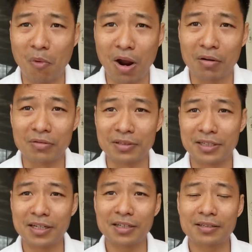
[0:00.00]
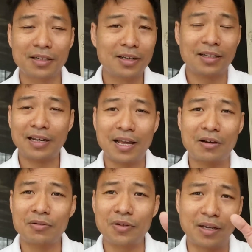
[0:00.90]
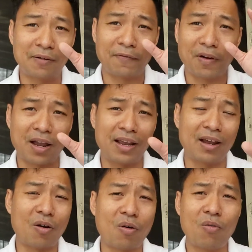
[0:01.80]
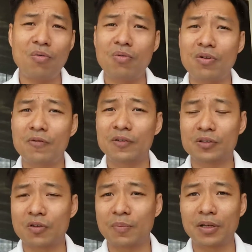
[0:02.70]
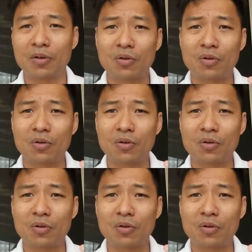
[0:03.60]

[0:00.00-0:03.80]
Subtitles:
Wow, see that? Now you can find all the topic,